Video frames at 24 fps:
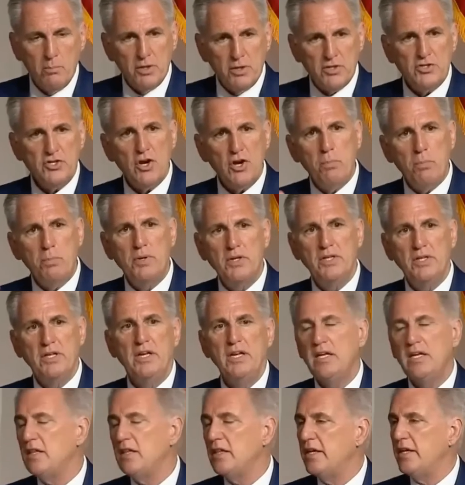but
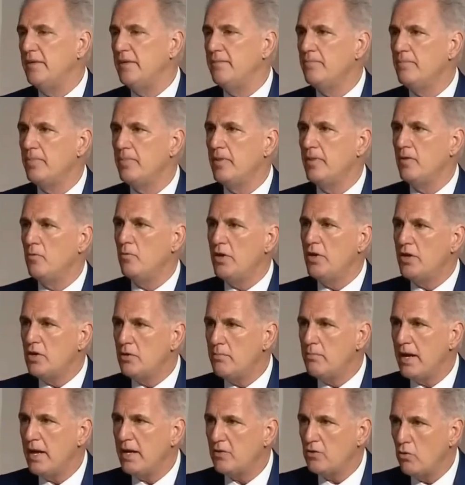geopolitically, we
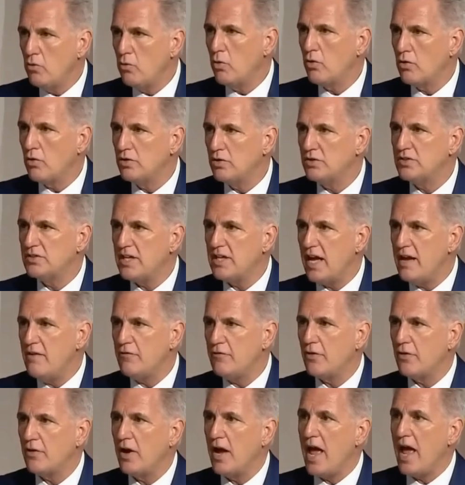can make the world
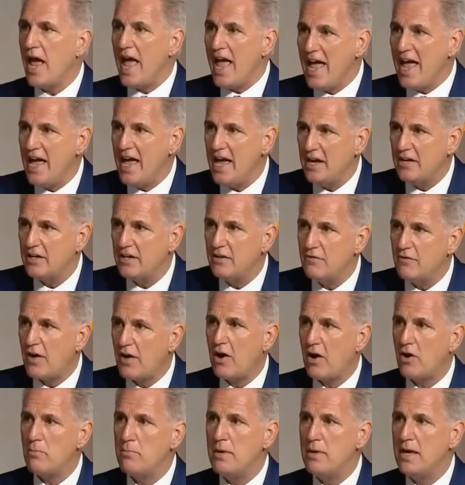safer, and
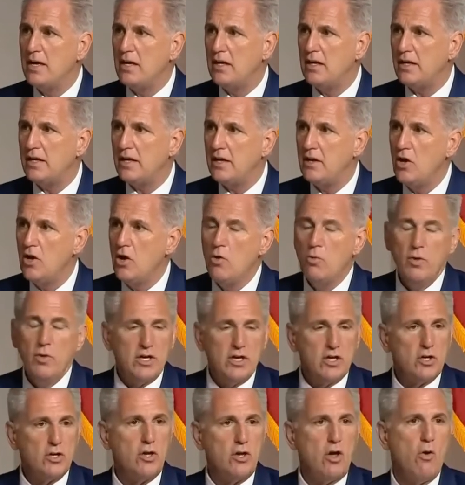environmentally, we
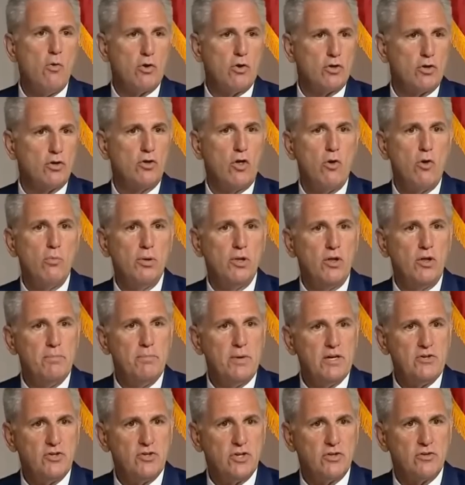could lower global
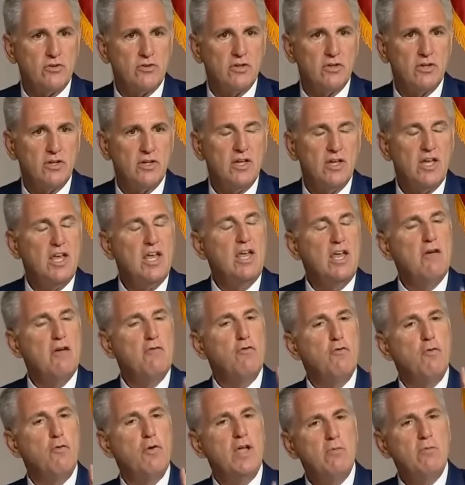emissions.
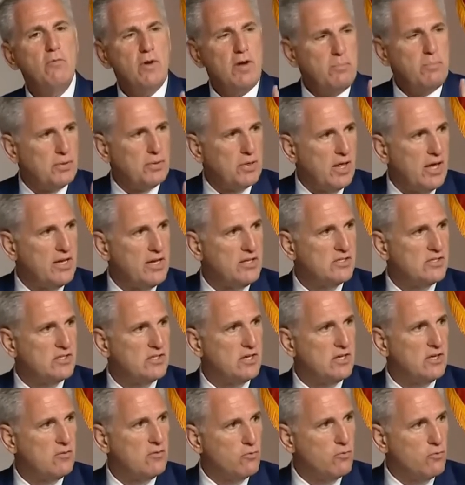If we
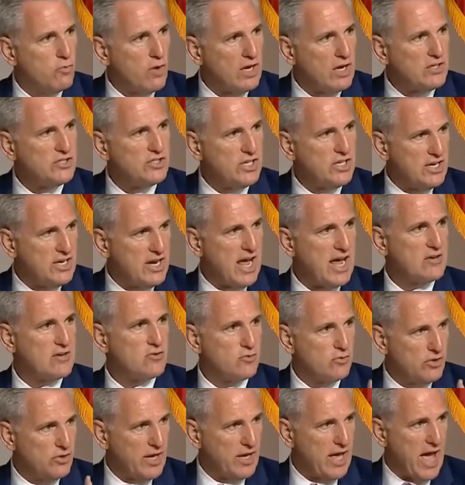replaced Russian
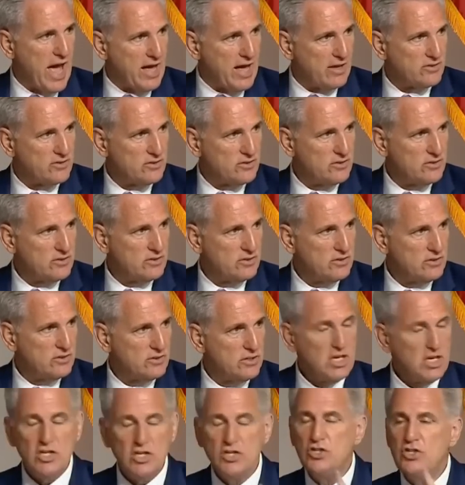natural gas,
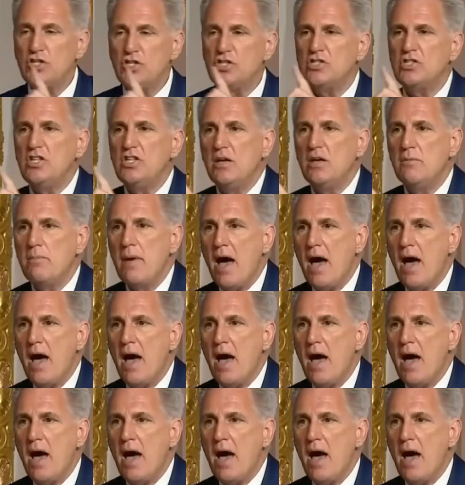just the